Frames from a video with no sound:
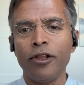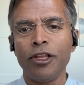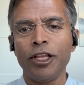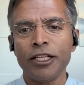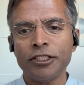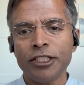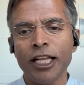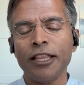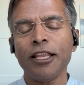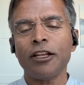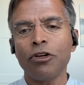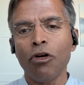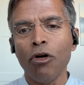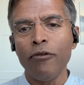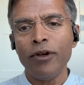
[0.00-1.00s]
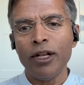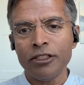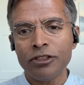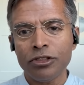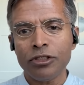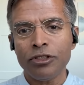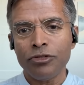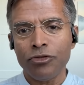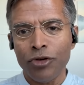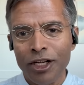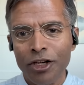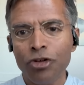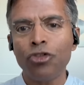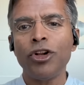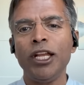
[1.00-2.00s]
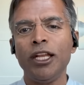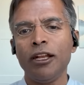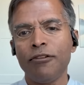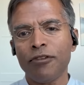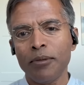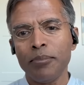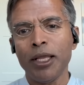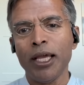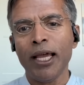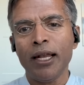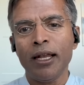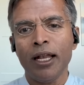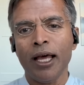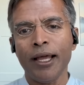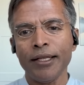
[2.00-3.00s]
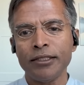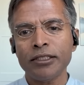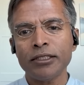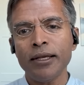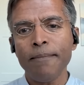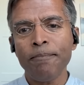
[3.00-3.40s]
to the extent that COVID has retreated from the headlines,